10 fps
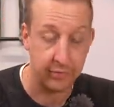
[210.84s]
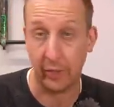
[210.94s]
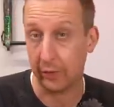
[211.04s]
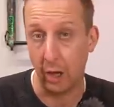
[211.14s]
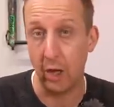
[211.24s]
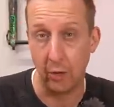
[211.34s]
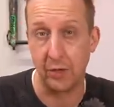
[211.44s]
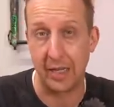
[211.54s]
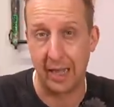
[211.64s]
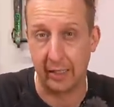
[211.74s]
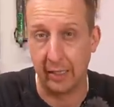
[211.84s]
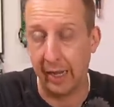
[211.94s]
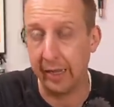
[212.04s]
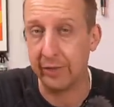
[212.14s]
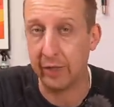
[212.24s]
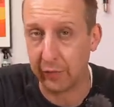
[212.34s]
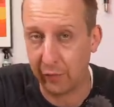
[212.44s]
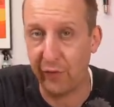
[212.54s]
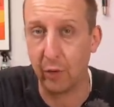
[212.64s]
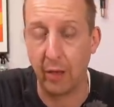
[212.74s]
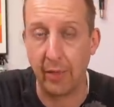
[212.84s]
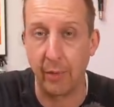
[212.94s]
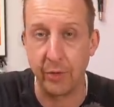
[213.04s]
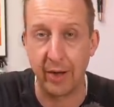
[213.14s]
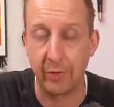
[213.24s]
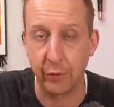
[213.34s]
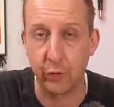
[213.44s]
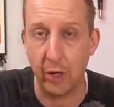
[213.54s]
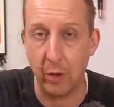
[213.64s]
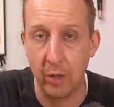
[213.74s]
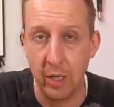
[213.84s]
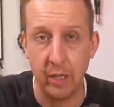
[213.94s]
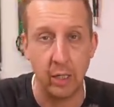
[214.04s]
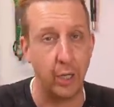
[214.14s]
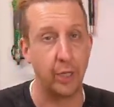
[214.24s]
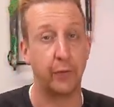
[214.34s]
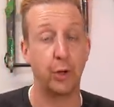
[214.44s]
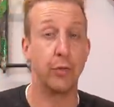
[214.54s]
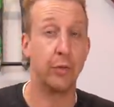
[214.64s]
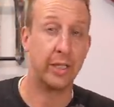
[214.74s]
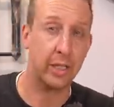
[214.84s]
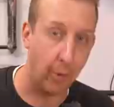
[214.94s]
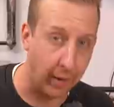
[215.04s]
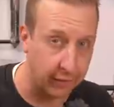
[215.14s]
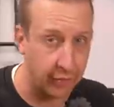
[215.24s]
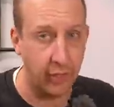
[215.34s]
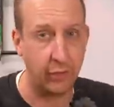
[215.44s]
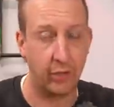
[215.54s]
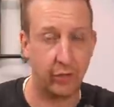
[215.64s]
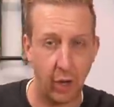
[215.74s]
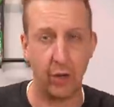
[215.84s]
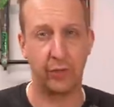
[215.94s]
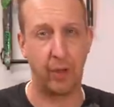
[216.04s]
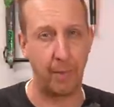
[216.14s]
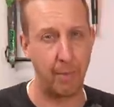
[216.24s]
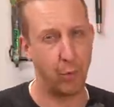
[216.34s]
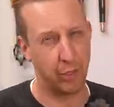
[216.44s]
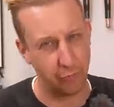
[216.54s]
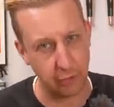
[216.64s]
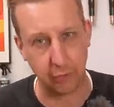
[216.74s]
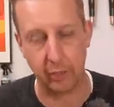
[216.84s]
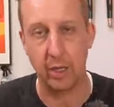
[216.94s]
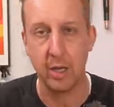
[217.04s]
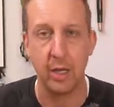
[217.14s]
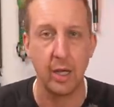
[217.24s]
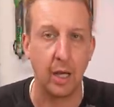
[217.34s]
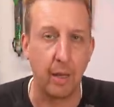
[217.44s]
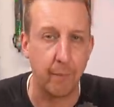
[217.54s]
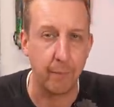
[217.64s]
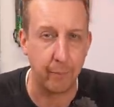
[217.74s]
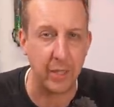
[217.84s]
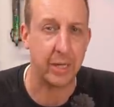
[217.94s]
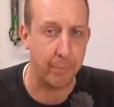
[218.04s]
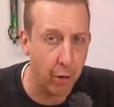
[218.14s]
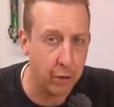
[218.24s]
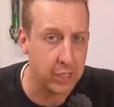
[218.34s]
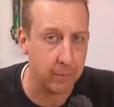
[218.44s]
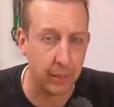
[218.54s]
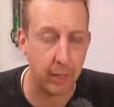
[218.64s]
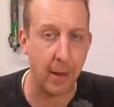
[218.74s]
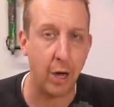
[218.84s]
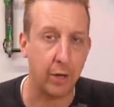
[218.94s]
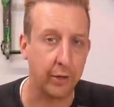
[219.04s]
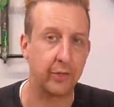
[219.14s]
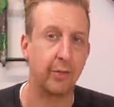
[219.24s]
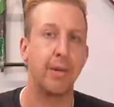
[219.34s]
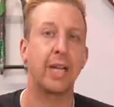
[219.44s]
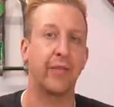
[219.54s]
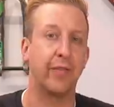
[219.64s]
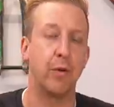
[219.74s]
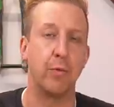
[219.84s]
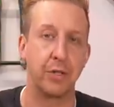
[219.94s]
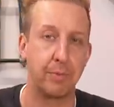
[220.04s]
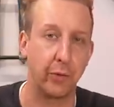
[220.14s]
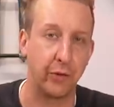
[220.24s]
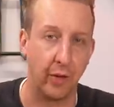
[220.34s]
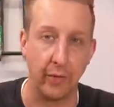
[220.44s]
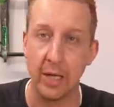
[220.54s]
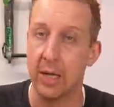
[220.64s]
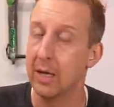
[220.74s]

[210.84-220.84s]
That's a lot slacker, and it does feel like that when you're out on the trail. Uh, you've got to really coax it into the turns a bit more. You've really got to uh, basically push the bike a bit harder to make it feel more responsive.